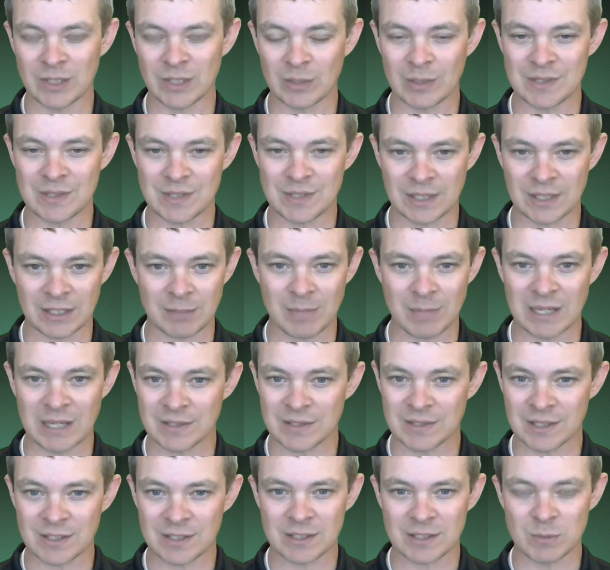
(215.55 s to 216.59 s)
incident
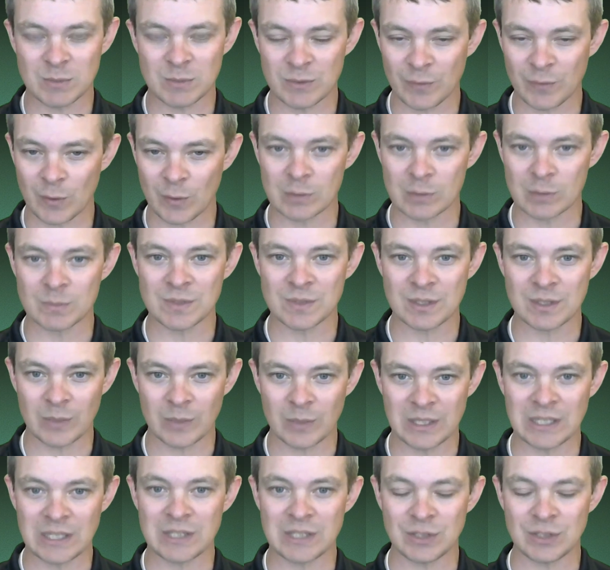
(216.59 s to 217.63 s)
command systems forms that
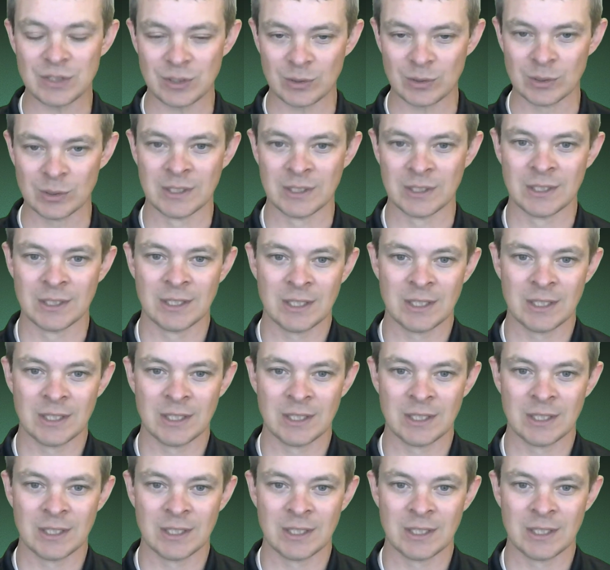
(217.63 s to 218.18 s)
we need to,